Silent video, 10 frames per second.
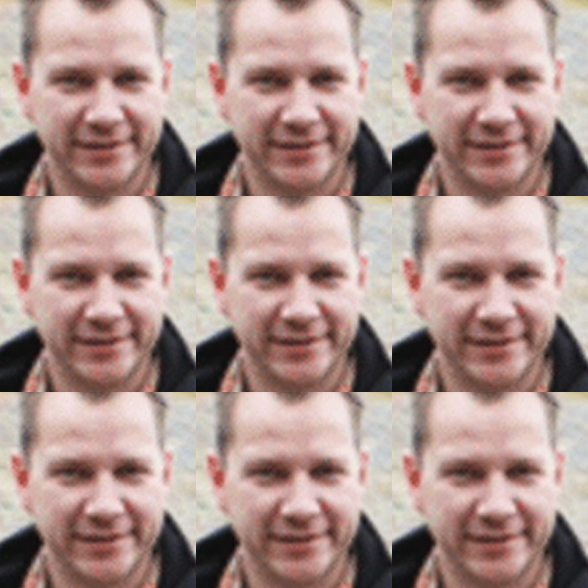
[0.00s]

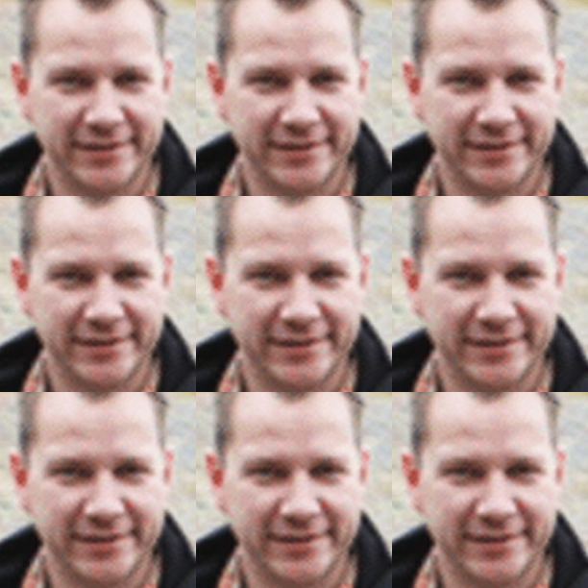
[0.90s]

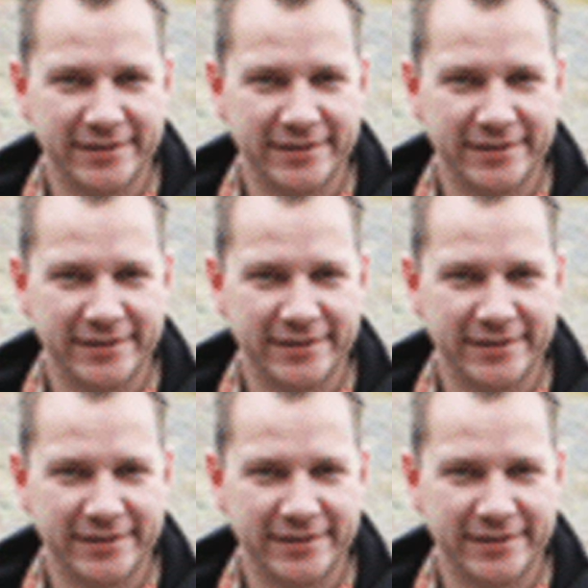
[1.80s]

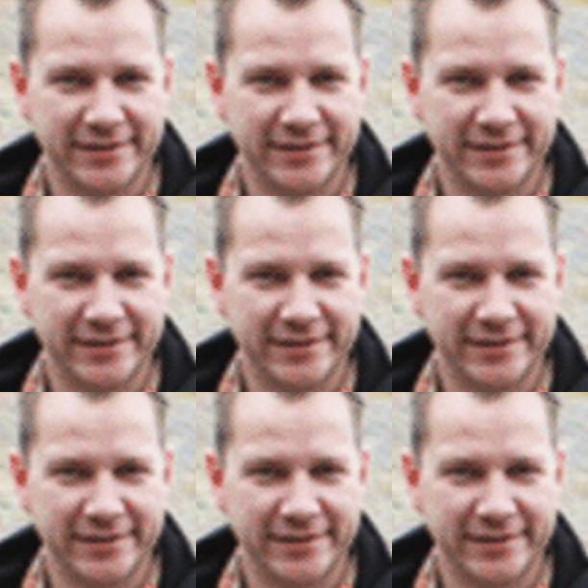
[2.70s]

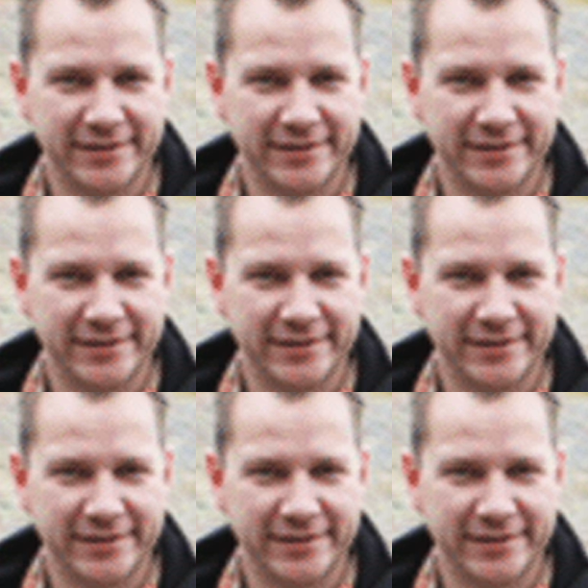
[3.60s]

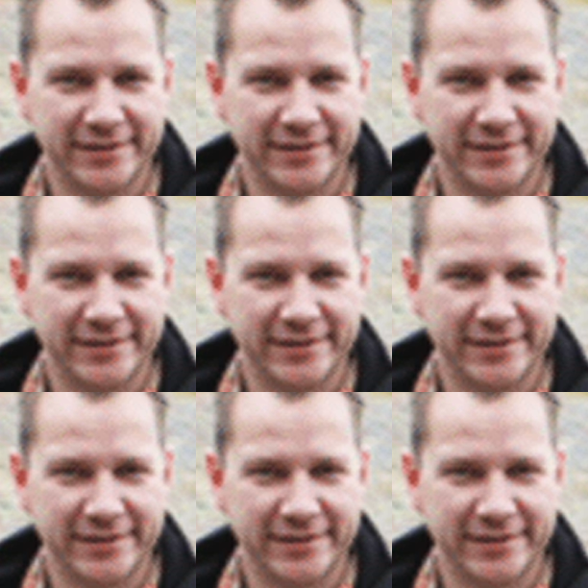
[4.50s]

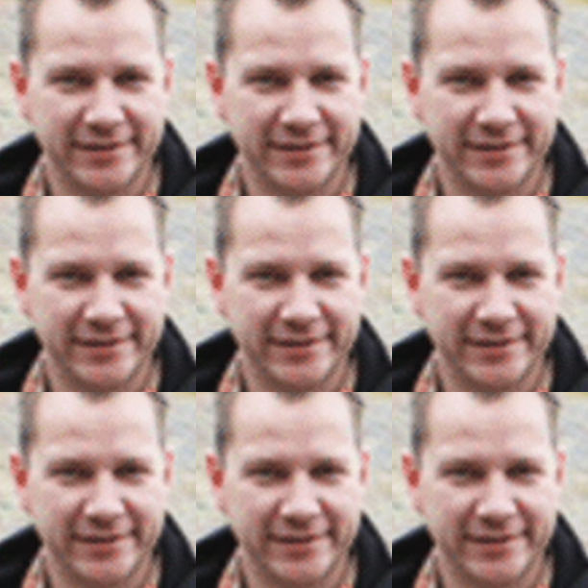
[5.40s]
This is a still picture; no speech is visible.